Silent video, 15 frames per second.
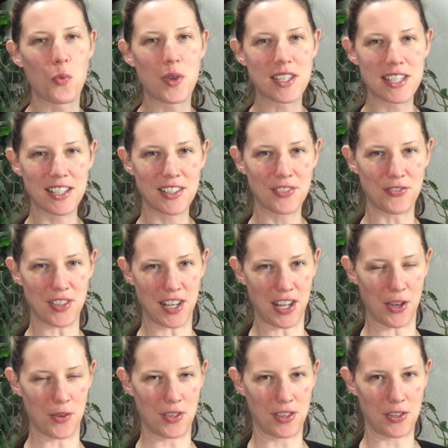We did a
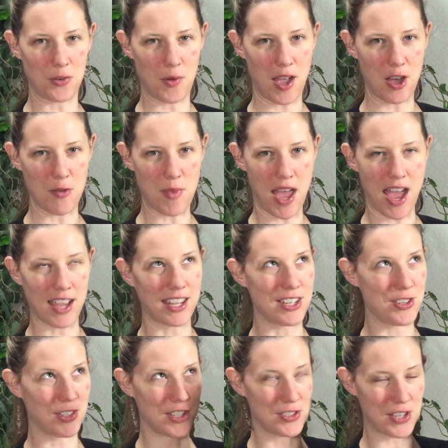video a little while back, and
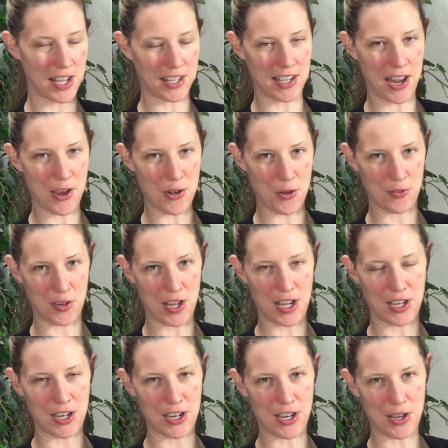you can check it out over
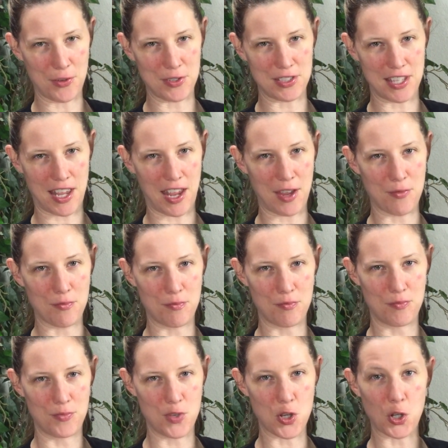here. It was a
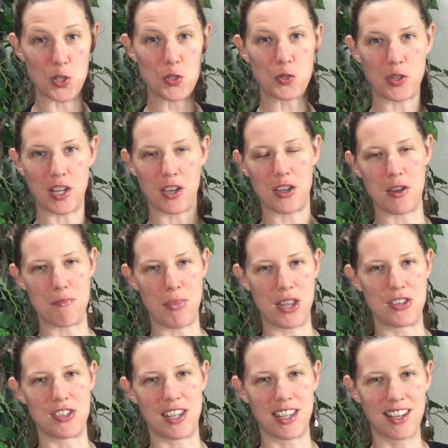nursery on a
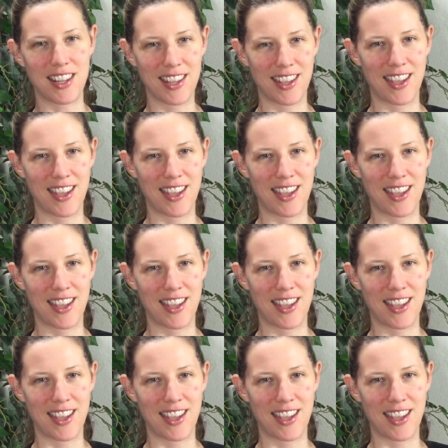budget.